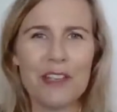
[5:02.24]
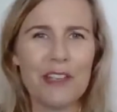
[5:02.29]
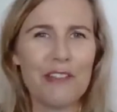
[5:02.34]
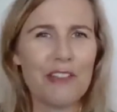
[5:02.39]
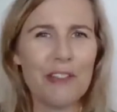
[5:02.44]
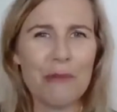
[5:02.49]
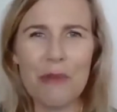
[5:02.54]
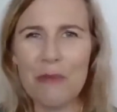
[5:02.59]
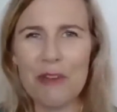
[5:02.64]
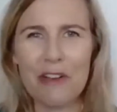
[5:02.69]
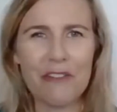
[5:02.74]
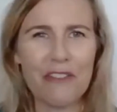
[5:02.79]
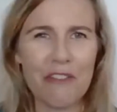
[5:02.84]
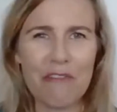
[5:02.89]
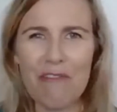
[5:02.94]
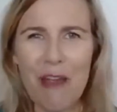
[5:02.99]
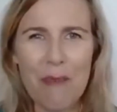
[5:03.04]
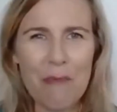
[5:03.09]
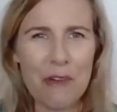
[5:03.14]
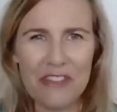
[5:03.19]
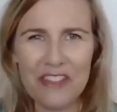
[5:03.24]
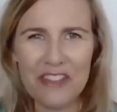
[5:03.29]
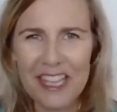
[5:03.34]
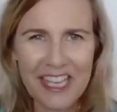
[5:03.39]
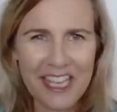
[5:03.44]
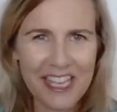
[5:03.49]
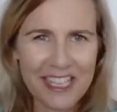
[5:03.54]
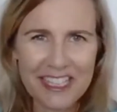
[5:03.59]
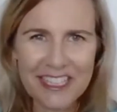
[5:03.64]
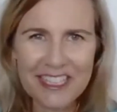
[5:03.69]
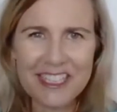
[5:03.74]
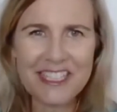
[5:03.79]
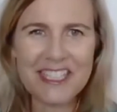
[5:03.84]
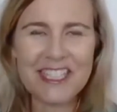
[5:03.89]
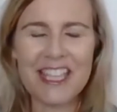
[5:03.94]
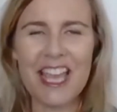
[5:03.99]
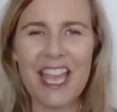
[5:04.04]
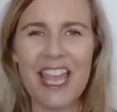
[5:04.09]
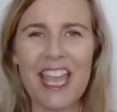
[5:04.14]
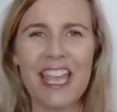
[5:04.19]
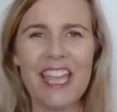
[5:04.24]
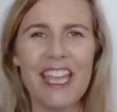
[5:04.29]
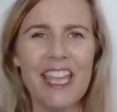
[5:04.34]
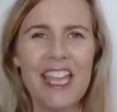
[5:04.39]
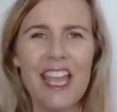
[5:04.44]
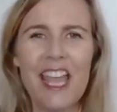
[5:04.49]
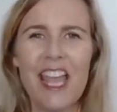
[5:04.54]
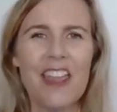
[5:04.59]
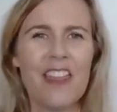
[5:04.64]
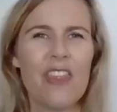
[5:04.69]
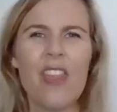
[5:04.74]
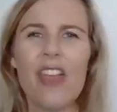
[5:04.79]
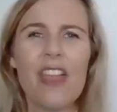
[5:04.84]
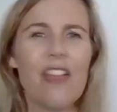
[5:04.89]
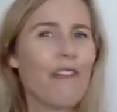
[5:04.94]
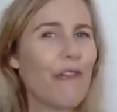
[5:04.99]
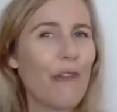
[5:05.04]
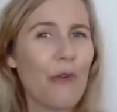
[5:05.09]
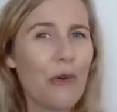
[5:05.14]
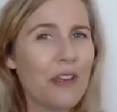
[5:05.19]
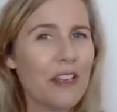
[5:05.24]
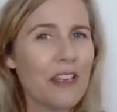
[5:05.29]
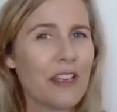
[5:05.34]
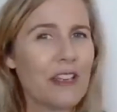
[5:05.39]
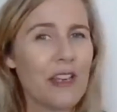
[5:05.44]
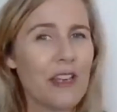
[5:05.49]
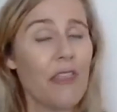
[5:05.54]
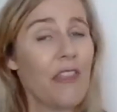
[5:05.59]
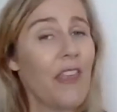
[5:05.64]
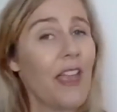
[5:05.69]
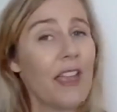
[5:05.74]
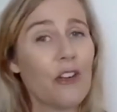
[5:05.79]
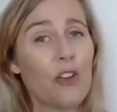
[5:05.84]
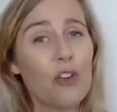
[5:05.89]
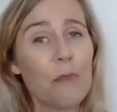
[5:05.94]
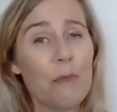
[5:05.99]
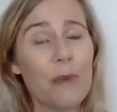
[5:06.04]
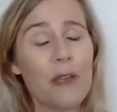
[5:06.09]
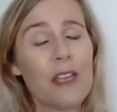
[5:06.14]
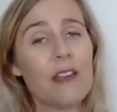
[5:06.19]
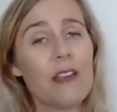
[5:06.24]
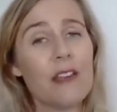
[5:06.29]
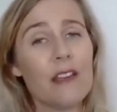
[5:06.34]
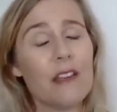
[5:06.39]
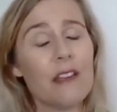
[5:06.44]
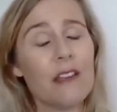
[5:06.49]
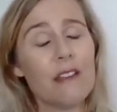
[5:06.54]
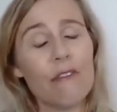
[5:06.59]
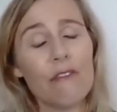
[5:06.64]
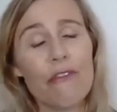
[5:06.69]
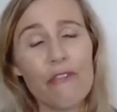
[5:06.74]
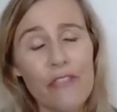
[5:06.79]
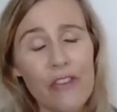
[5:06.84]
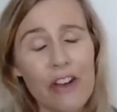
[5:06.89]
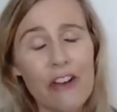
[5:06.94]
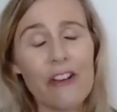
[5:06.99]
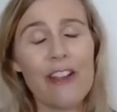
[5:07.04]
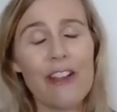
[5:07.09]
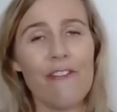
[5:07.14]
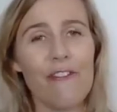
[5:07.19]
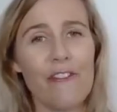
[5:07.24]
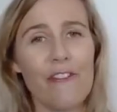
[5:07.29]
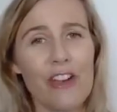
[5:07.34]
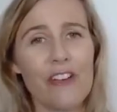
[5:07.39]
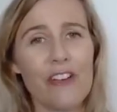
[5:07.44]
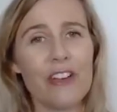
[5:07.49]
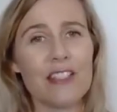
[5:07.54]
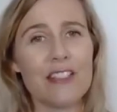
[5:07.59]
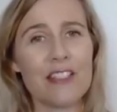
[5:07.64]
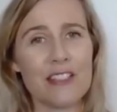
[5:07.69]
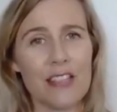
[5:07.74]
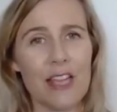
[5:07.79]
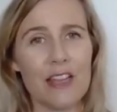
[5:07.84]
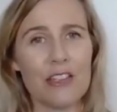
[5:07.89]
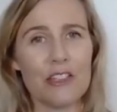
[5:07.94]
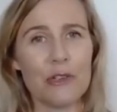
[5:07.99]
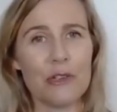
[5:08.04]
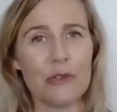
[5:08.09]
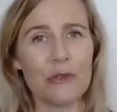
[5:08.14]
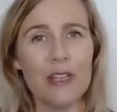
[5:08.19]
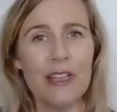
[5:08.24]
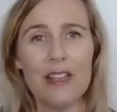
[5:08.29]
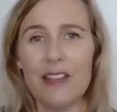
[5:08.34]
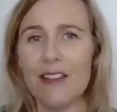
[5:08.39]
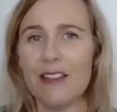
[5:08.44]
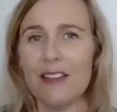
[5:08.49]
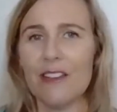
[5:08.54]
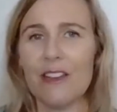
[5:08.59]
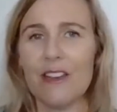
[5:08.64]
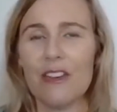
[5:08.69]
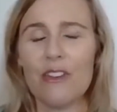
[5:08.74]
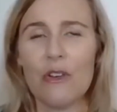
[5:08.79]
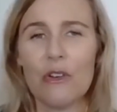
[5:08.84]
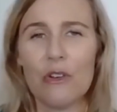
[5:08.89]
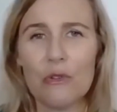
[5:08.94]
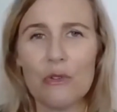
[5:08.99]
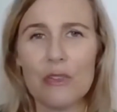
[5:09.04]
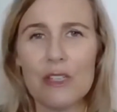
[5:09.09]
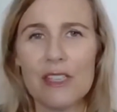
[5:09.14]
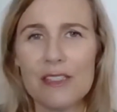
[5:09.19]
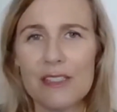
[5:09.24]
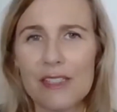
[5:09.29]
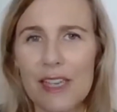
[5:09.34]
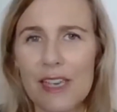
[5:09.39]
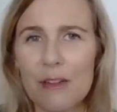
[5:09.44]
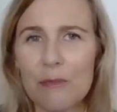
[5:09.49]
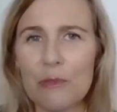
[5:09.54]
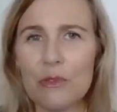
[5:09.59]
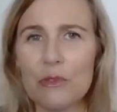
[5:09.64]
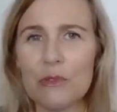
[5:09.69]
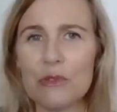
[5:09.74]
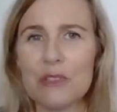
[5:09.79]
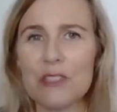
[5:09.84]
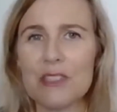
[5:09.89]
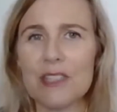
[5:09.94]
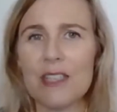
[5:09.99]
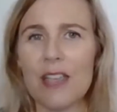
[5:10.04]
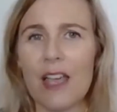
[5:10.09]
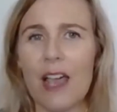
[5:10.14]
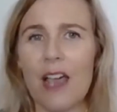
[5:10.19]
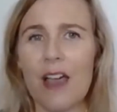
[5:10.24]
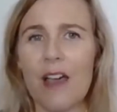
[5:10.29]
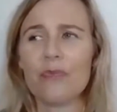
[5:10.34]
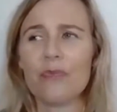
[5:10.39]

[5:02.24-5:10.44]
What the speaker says: up and give them a bit of a rub on the ears, they avoid it. And that could be very, very subtle. Not all these animals,